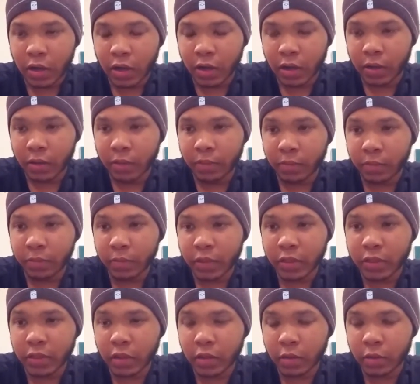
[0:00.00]

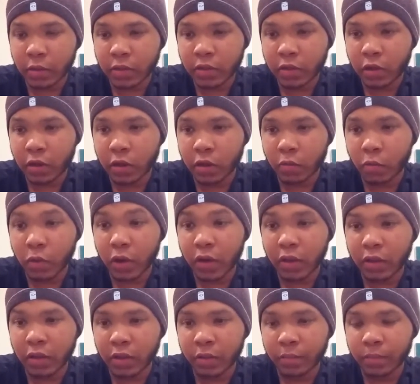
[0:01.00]
Let's call
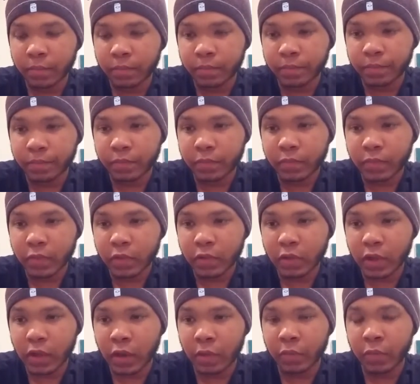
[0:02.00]
one of them,
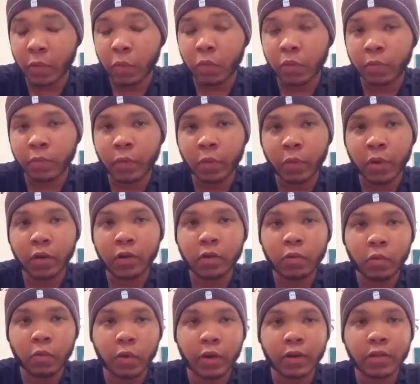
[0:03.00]
the one
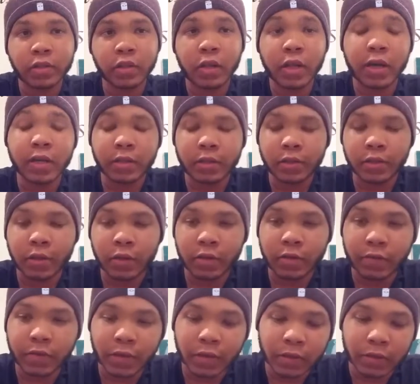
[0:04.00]
who wears glasses all
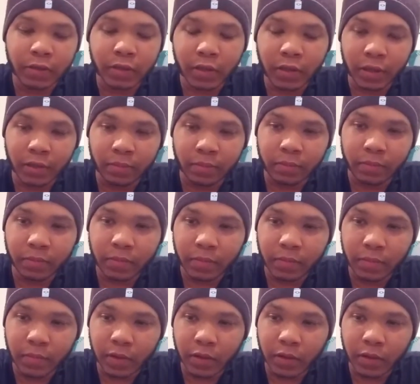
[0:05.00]
the fucking time.